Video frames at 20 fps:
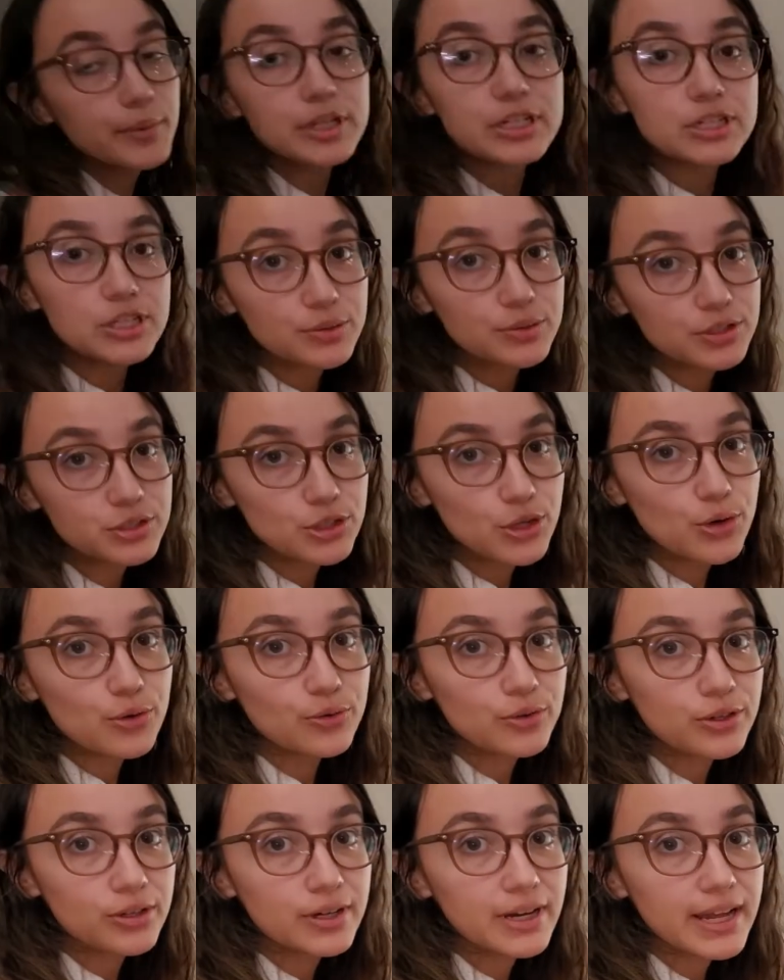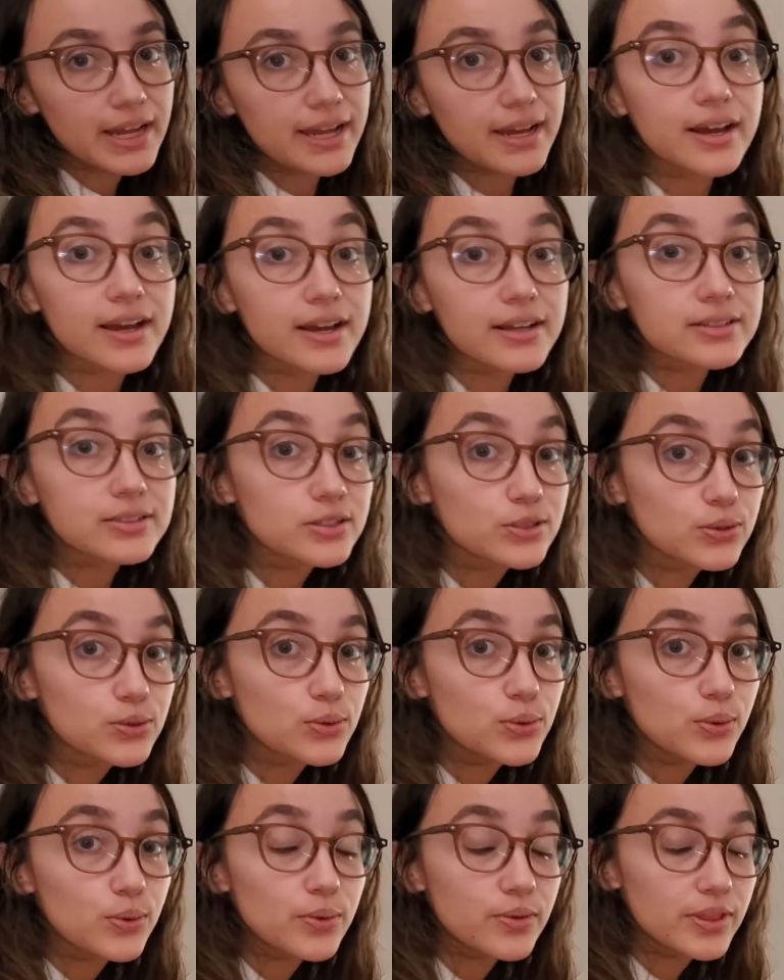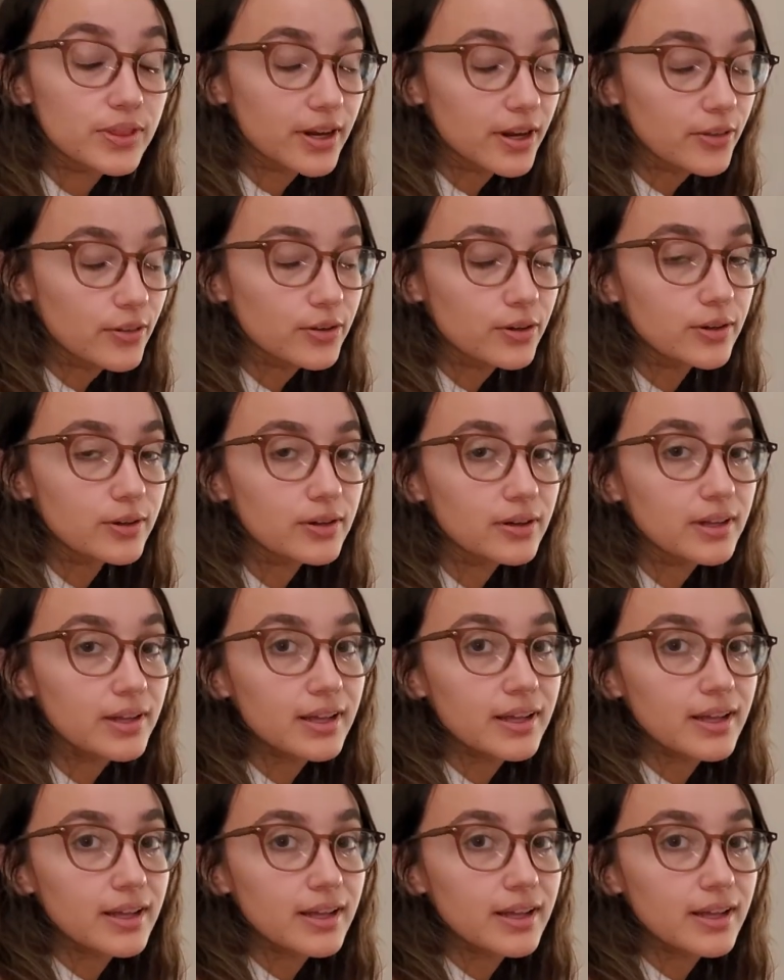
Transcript: going to switch over to the other,